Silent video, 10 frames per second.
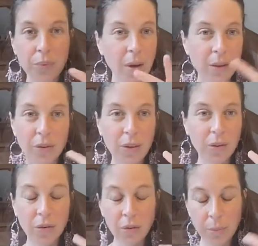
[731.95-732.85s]
I st-
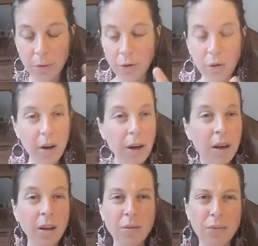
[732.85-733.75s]
stopped
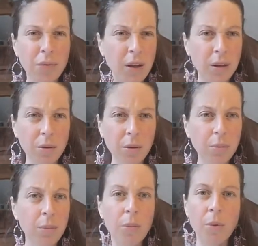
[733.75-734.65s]
crying and feeling
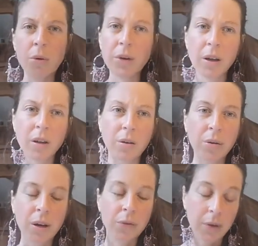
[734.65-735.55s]
mourning and
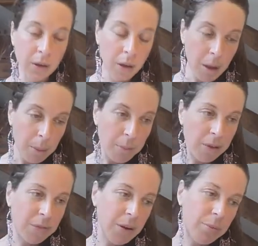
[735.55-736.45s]
grief, and I
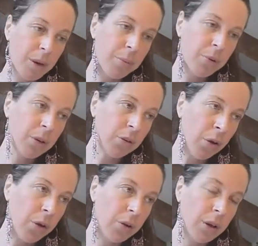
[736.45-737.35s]
felt my body
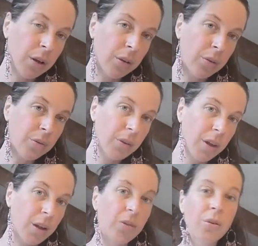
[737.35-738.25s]
turning.
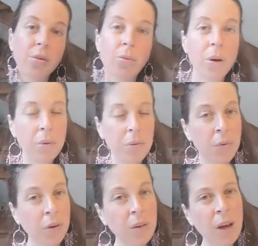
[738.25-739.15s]
And so the work with
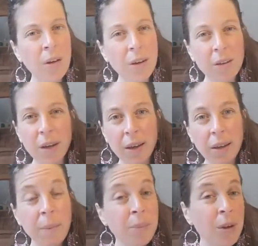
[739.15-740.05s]
voice dialogue is like
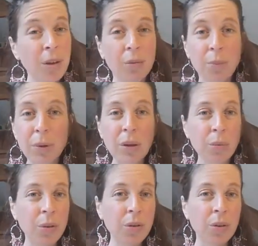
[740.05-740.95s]
it's body
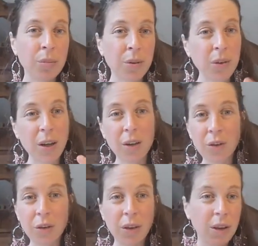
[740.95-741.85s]
wisdom, it's
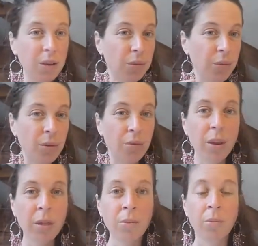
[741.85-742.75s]
energetic
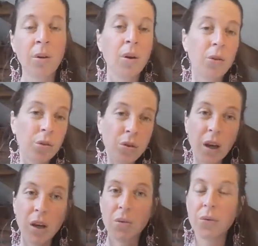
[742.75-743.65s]
rhythm. So you
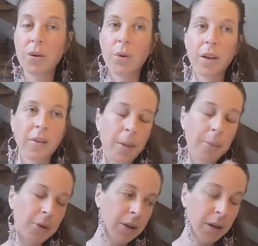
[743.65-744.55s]
kind of follow what is
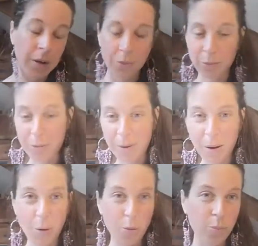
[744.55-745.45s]
happening, and my
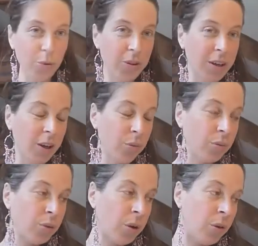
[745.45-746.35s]
whole body kind
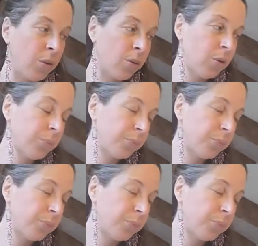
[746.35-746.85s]
of turned.